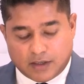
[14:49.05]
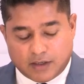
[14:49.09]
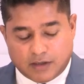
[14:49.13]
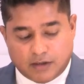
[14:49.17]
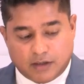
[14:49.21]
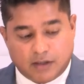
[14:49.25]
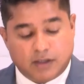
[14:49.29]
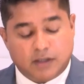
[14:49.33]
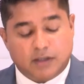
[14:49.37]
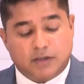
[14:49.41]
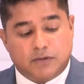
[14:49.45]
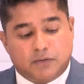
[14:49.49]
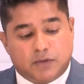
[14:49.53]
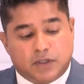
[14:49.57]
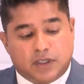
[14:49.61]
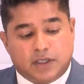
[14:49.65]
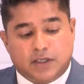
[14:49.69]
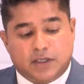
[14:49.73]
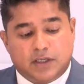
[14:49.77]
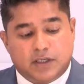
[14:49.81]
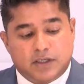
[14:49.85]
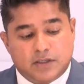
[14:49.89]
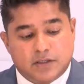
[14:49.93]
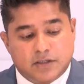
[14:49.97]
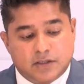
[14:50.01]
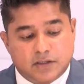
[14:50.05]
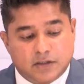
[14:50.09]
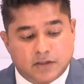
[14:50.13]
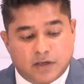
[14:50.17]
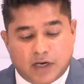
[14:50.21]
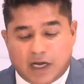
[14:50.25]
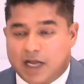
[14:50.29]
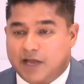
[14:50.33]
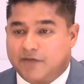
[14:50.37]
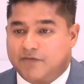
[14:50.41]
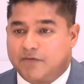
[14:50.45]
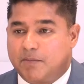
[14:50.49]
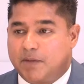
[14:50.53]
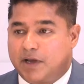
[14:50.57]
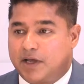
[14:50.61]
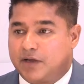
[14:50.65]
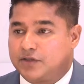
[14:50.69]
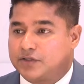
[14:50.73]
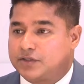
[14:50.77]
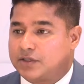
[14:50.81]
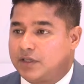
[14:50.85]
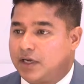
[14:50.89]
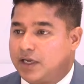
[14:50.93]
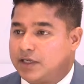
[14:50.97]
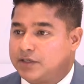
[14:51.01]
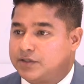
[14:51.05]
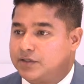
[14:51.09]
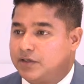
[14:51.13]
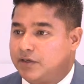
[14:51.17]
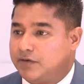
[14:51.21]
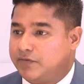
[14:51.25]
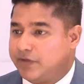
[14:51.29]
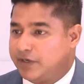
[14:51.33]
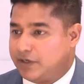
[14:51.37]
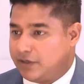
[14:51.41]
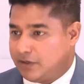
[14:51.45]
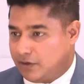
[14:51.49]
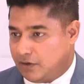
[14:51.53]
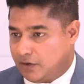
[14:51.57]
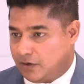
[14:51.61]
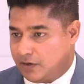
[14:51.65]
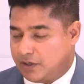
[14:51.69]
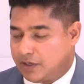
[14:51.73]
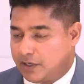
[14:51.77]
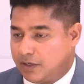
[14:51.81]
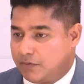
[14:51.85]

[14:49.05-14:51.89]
Well, you know, I have a modest collection of Indian art,